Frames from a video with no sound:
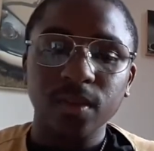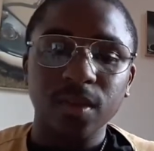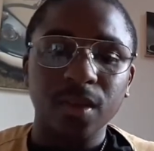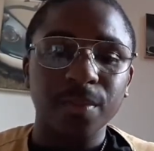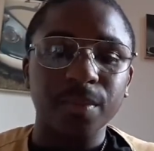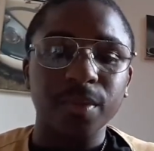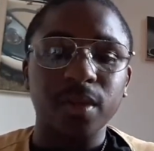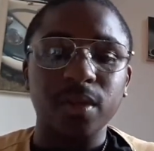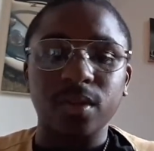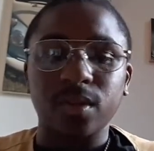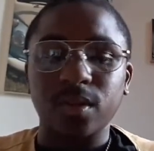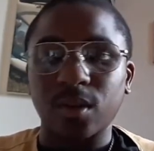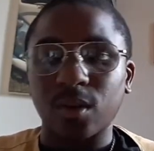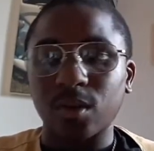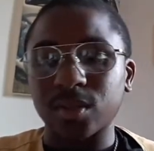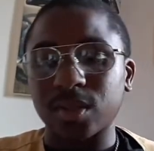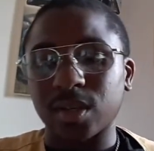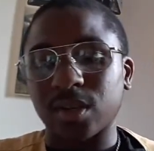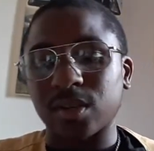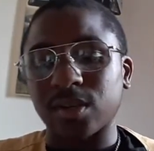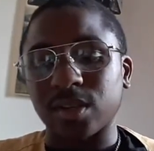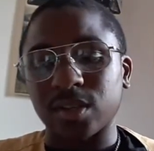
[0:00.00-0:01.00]
I'm going to
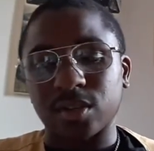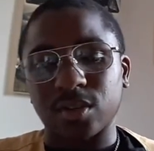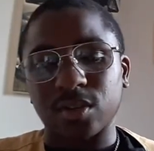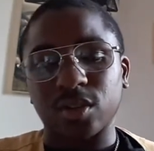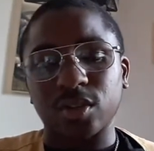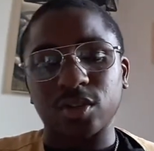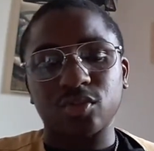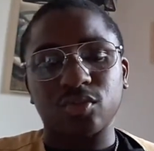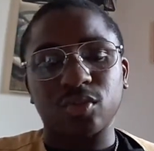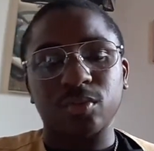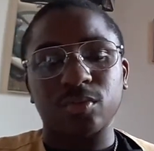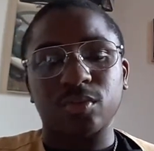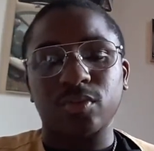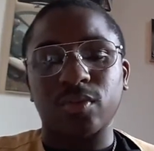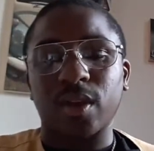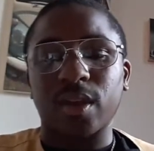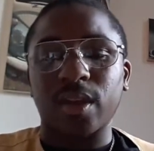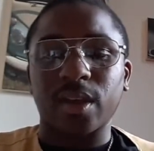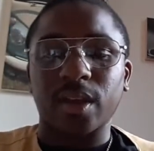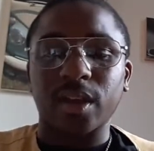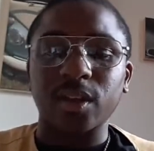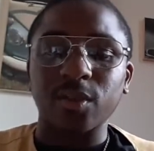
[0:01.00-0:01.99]
close out on this last scripture
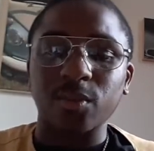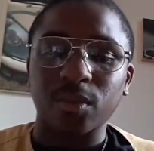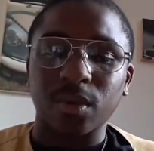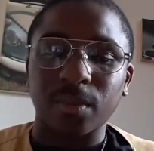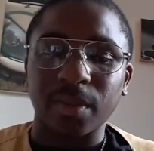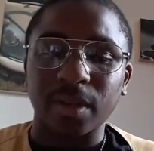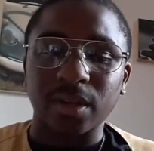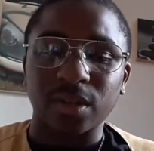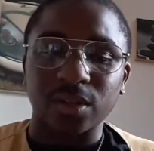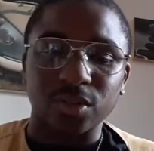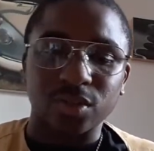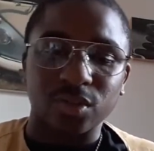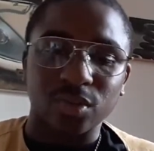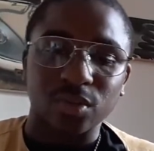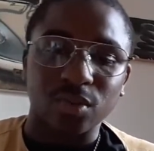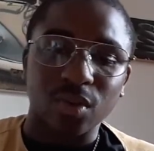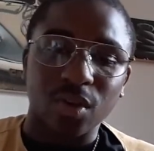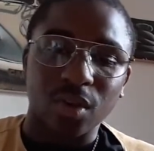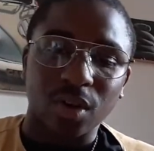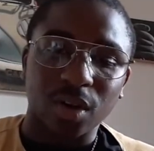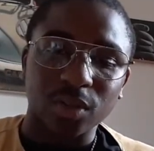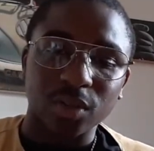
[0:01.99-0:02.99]
right here. I don't want to make this
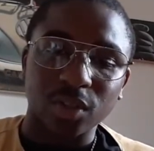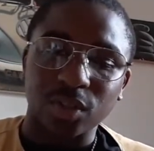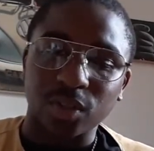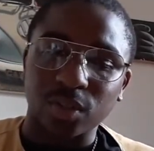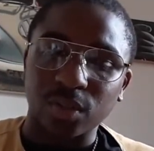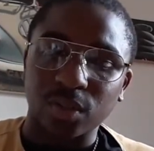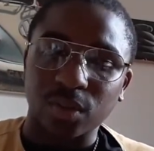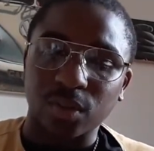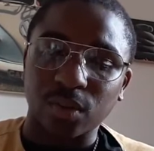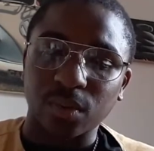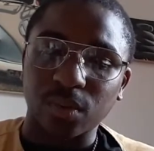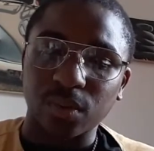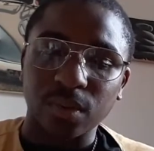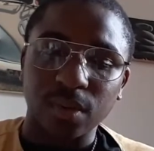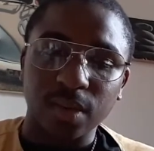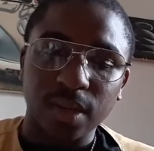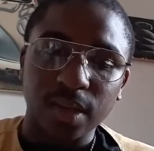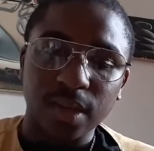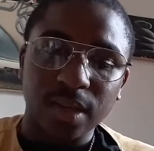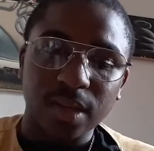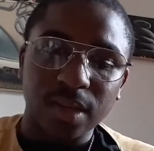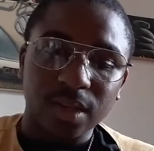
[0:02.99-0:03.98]
too long. I just, you know,
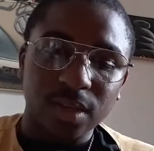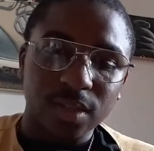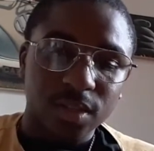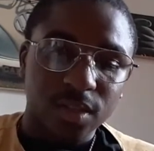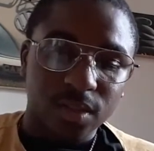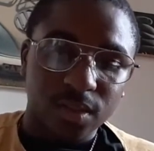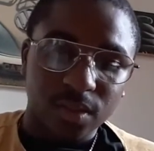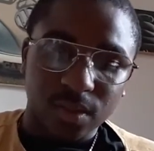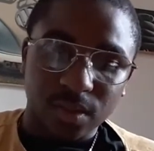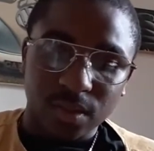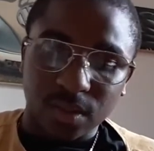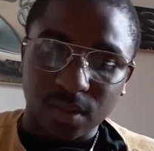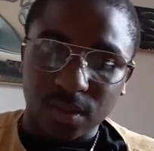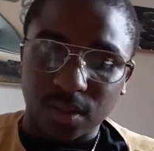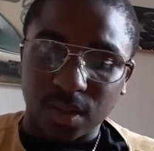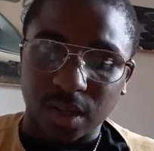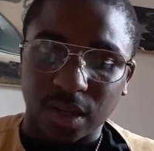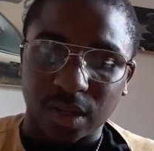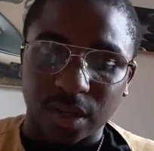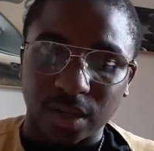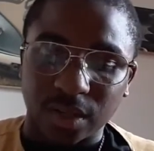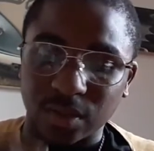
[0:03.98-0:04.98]

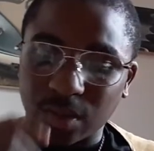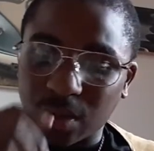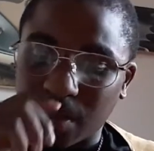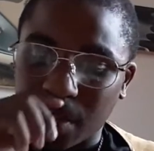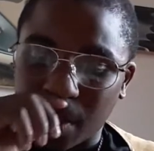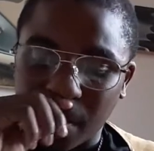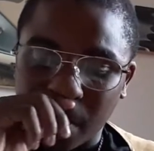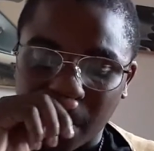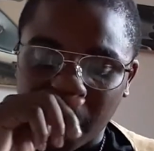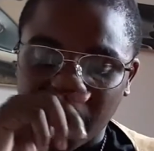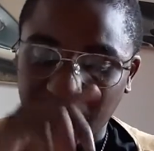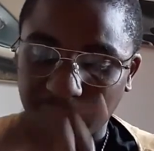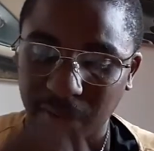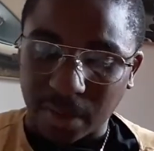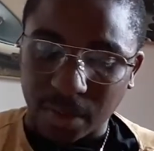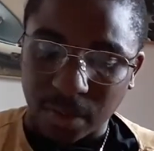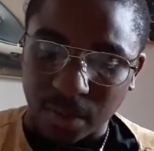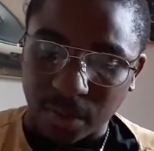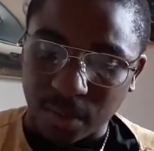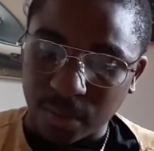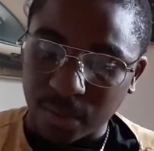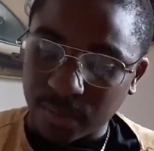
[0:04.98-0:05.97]
something that's on my mind,
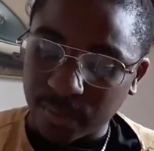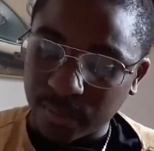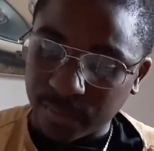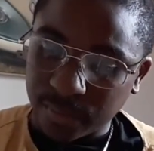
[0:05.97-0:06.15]
you know.